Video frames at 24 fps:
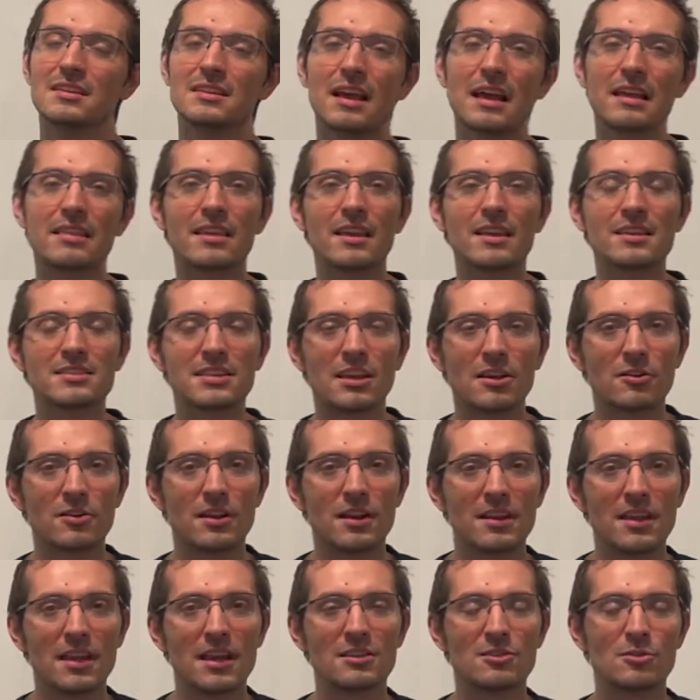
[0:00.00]
I think it's a good
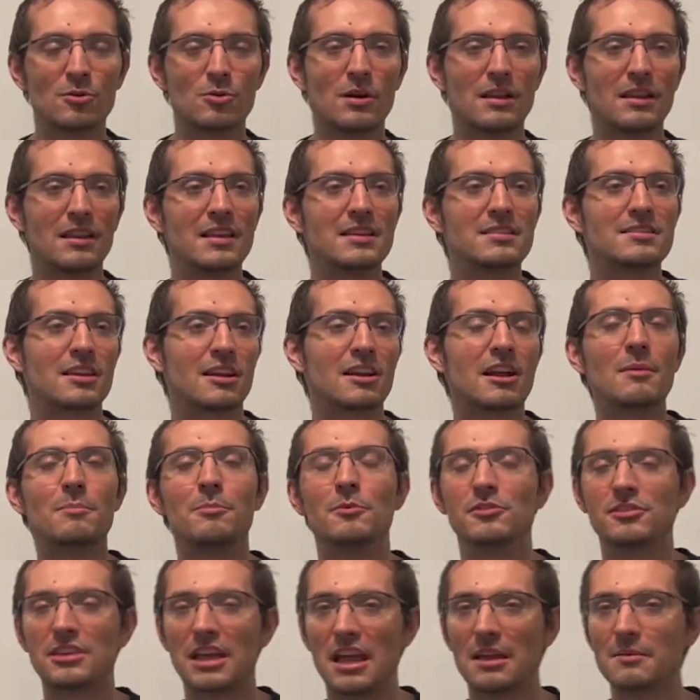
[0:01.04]
idea to at least a couple
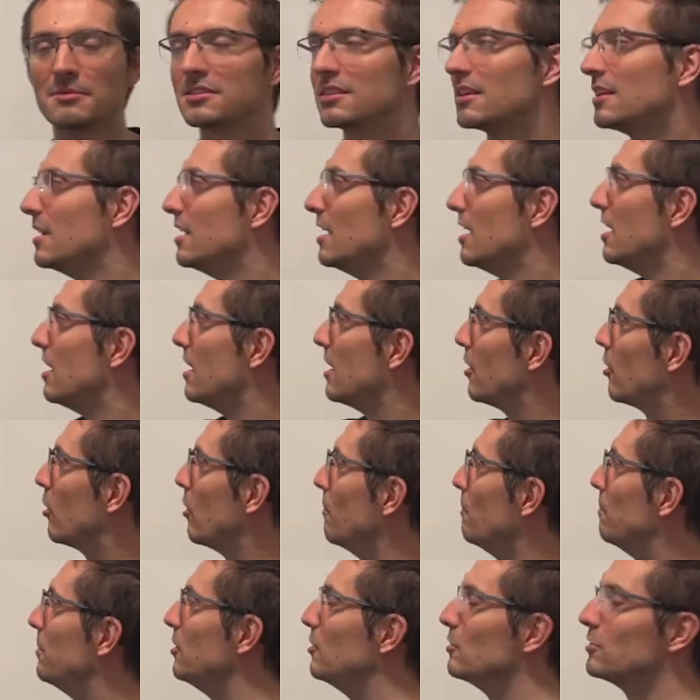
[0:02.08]
times
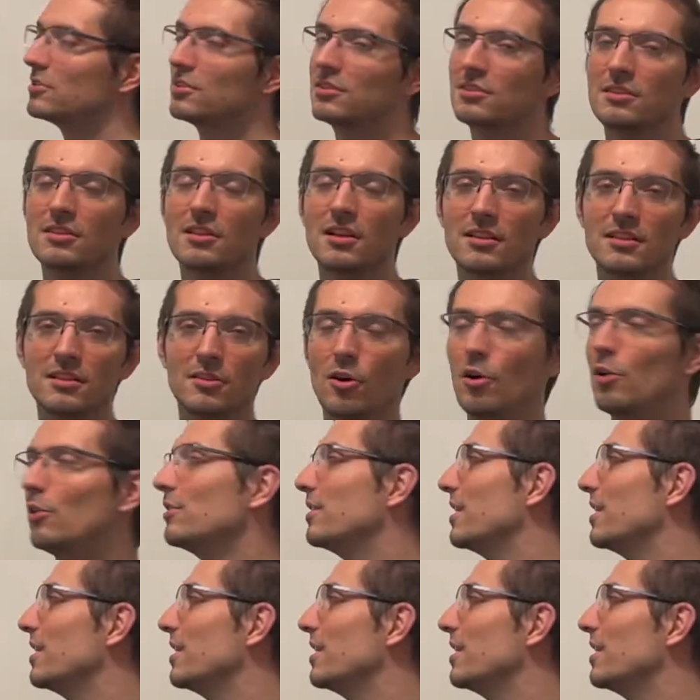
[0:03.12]
compute all the,